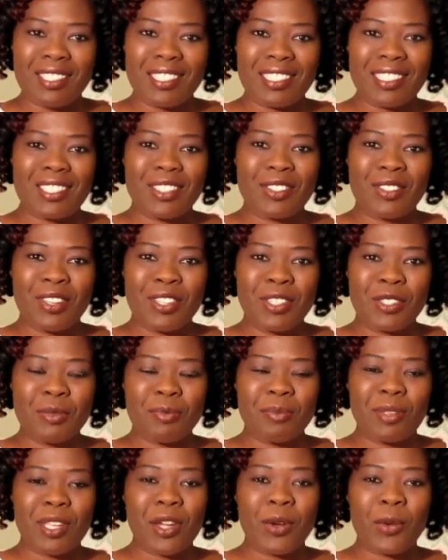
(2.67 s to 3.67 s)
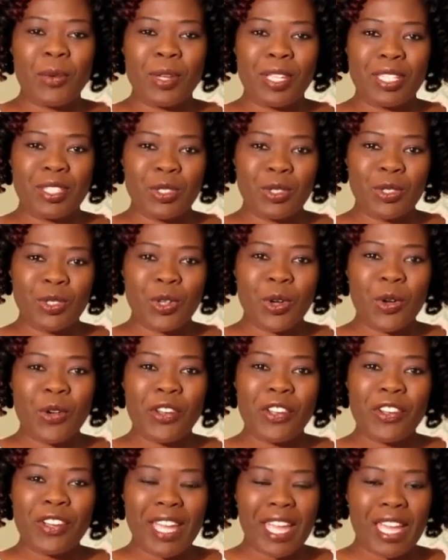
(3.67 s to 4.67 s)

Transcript: This is going to be a quick tutorial